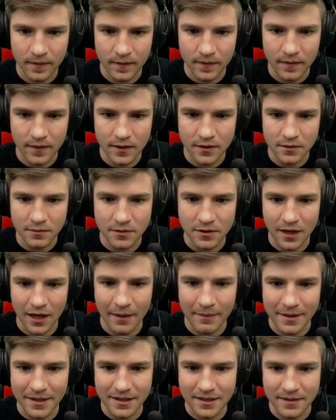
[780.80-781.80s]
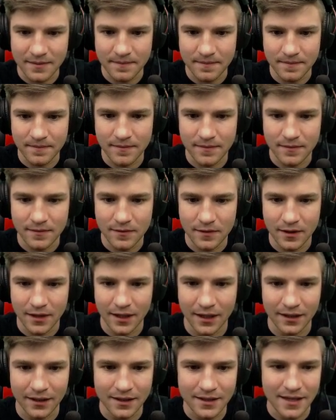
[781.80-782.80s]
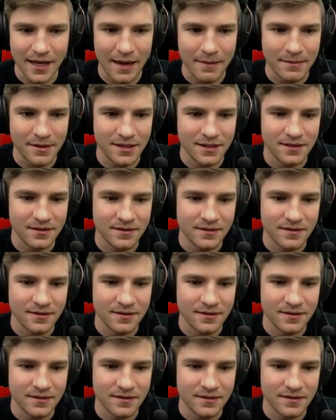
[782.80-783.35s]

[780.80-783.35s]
There's some zombies. Killing zombies.